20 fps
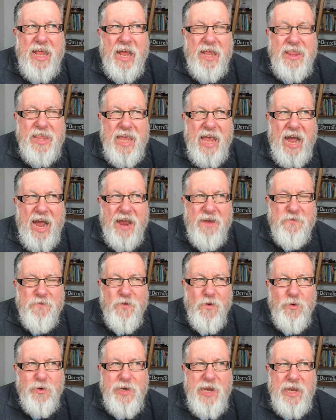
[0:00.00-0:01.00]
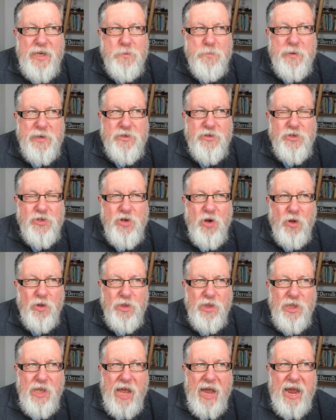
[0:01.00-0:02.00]
the iPhone takes pictures called
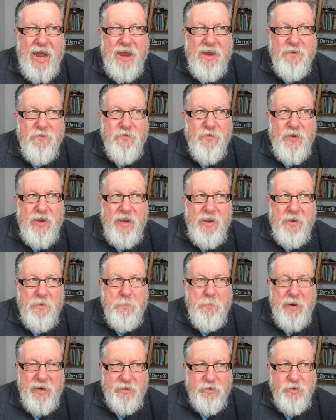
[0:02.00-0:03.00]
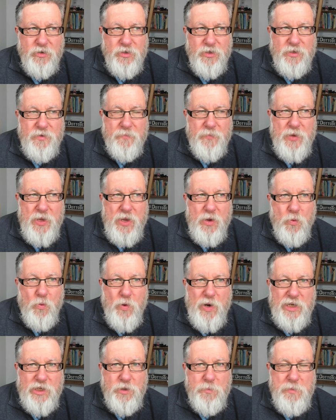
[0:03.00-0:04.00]
live pictures,
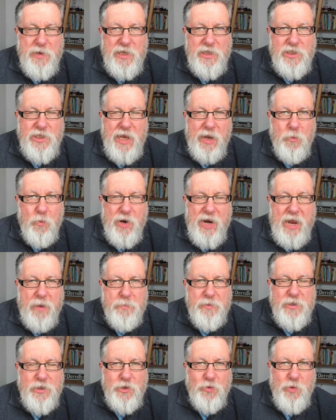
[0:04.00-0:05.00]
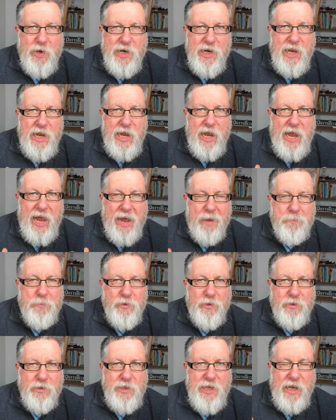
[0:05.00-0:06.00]
which means that what happens is when
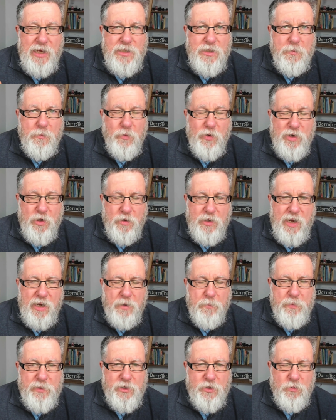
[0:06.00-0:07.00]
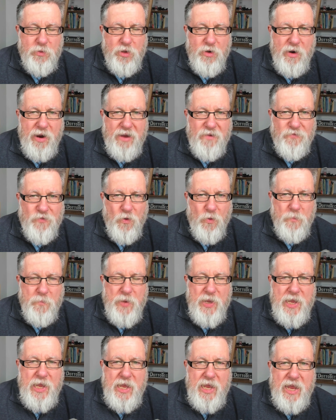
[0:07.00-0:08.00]
Apple takes it when you take a picture with your iPhone,
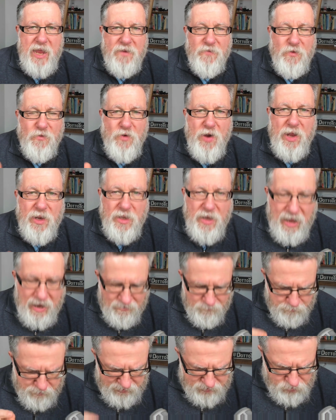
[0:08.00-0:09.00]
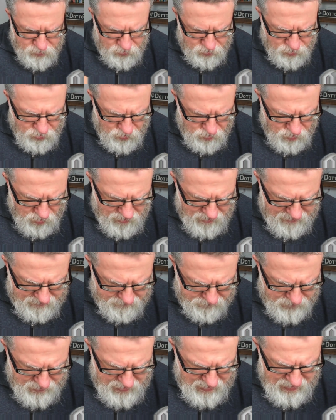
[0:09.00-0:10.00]
if you've got live pictures turned
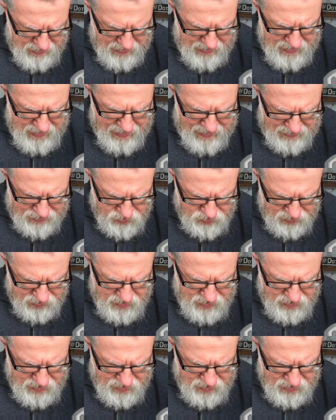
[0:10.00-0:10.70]
on, it actually